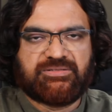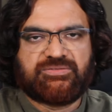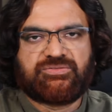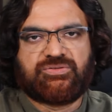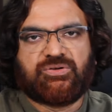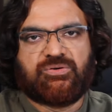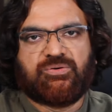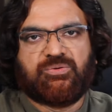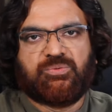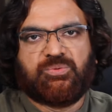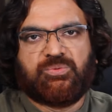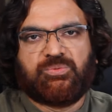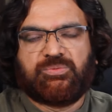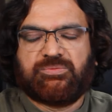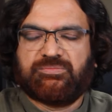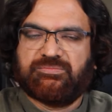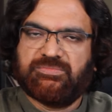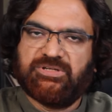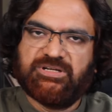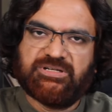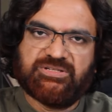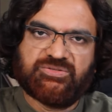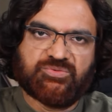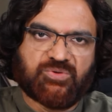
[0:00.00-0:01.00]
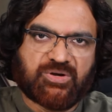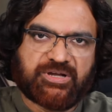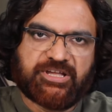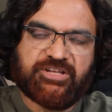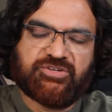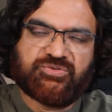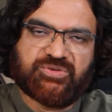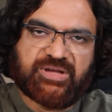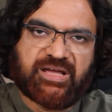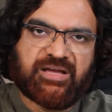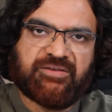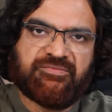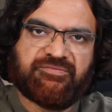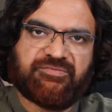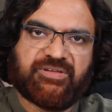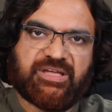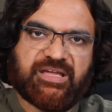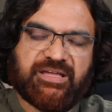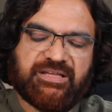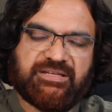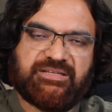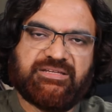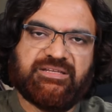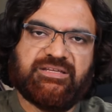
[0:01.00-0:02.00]
So it is okay to have
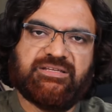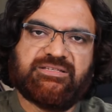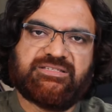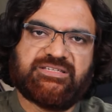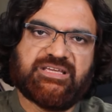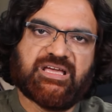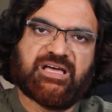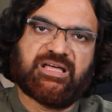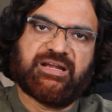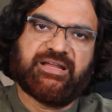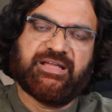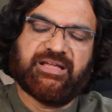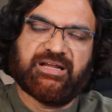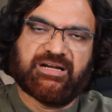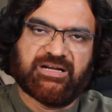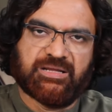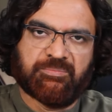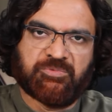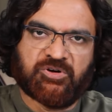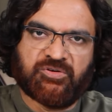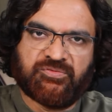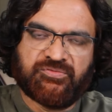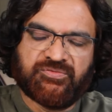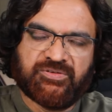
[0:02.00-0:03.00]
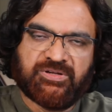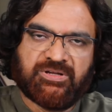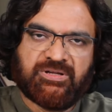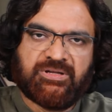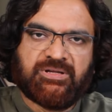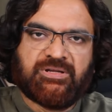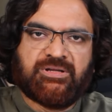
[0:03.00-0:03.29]
80 CRA and above.